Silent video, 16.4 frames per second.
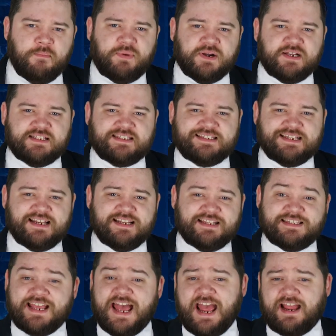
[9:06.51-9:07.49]
but
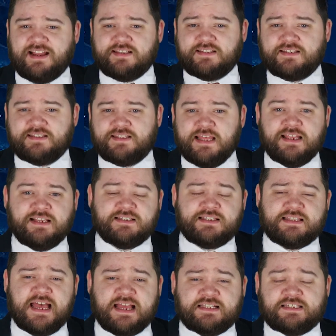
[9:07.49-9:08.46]
instead techs, things
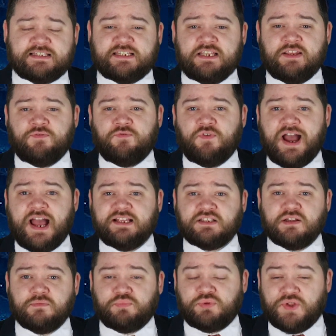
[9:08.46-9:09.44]
that see
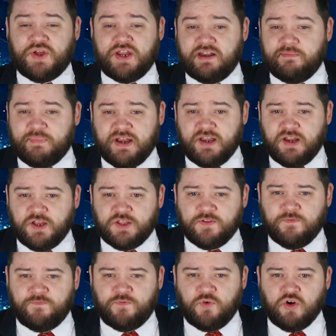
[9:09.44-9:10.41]
rise and play depending on
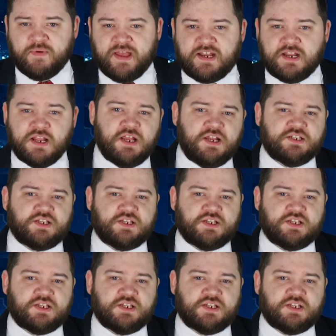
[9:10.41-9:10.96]
the format,